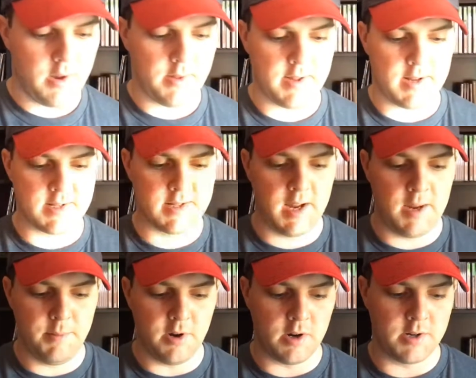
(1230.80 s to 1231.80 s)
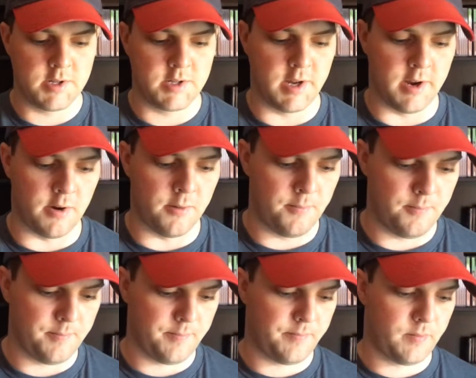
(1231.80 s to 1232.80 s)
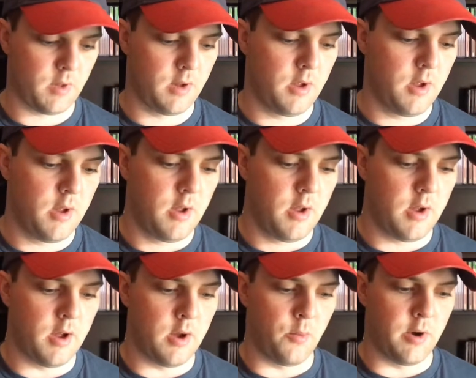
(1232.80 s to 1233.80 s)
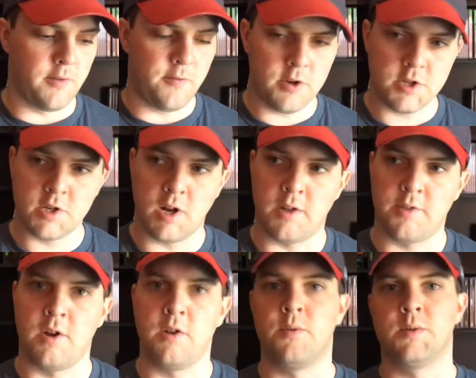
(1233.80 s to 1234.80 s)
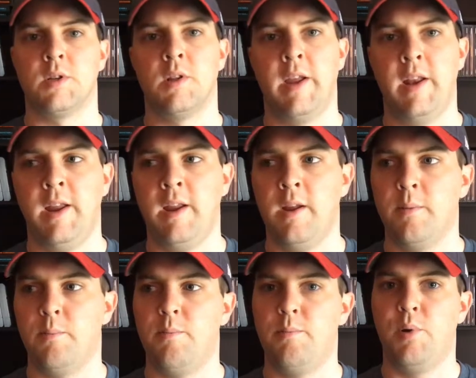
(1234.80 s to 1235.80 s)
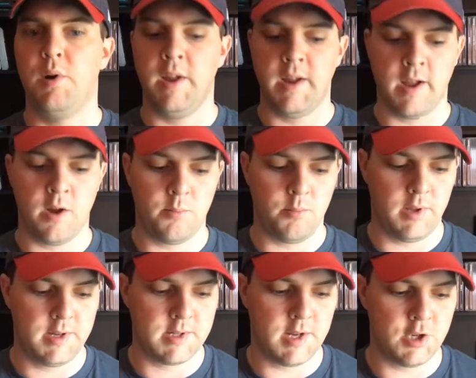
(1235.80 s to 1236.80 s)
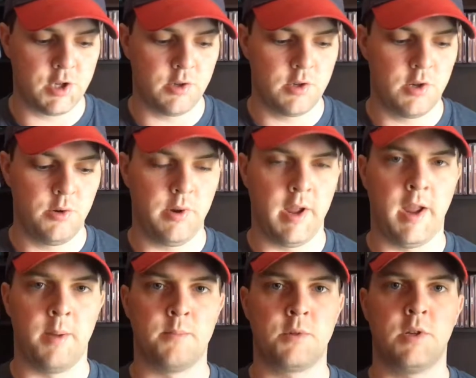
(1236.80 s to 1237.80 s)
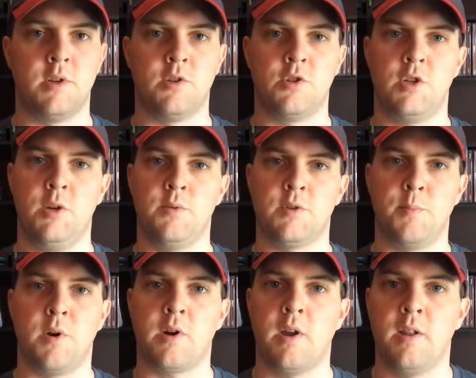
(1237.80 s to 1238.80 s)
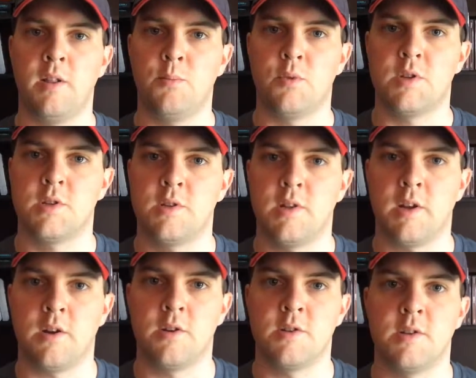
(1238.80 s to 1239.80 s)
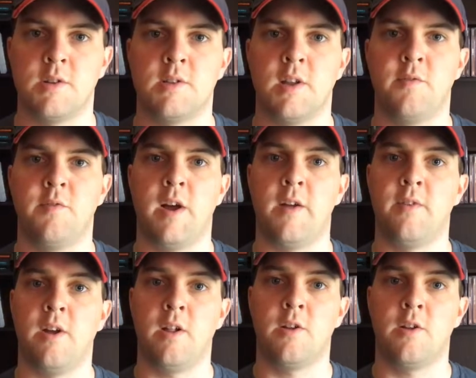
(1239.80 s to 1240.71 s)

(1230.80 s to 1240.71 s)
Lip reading: At that same yard sale, when I first got there, there was a lady putting out PlayStation 2 games, and she was marking them with stickers that said $5.